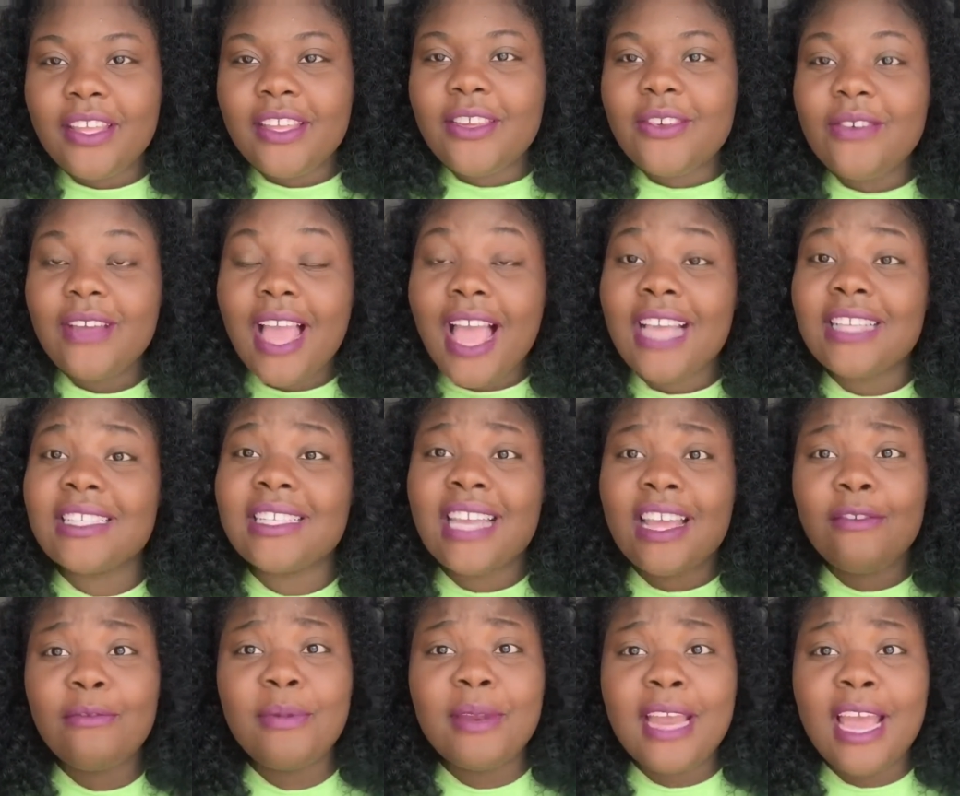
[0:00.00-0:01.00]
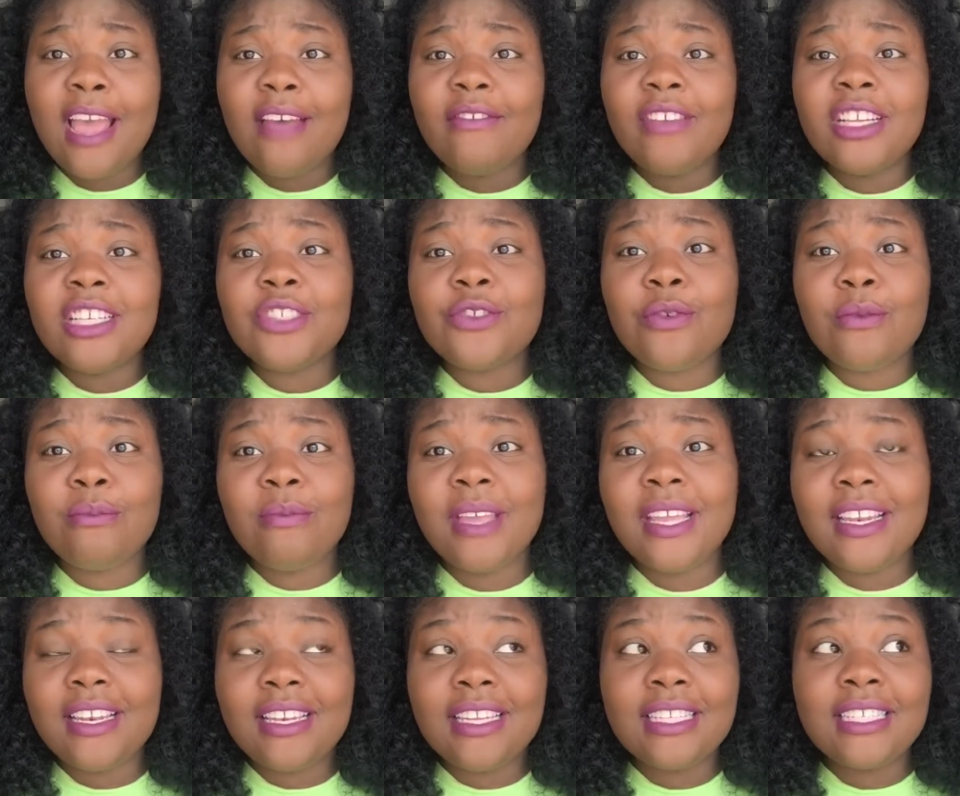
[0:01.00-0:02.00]
you guys and I've been having
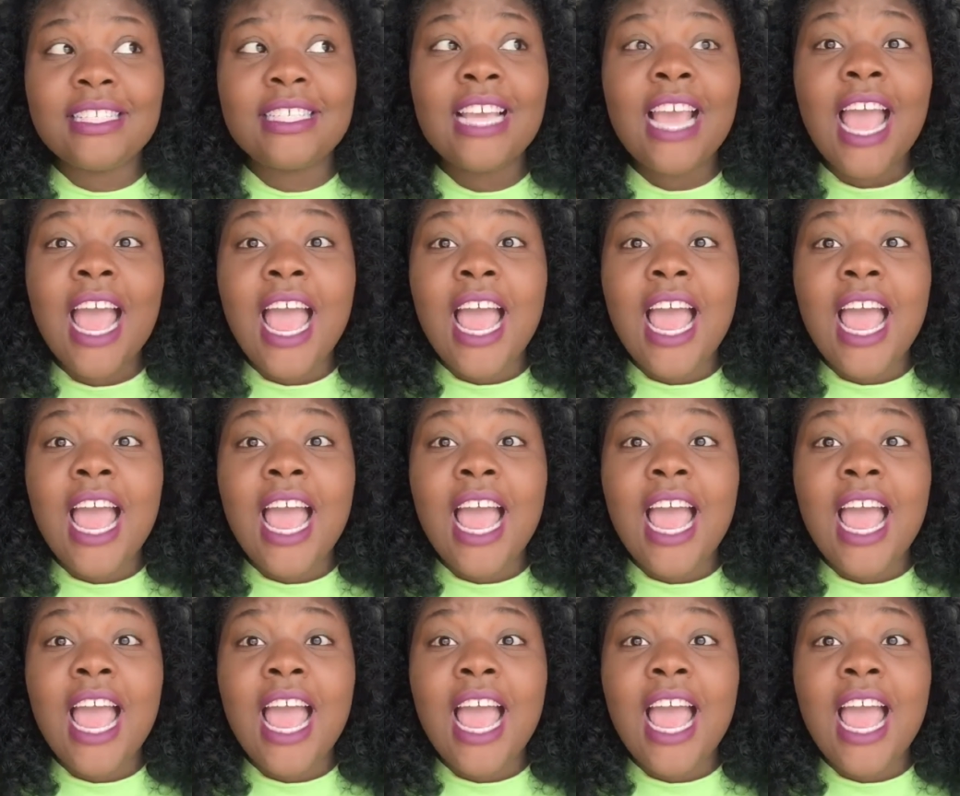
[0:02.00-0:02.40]
tremendous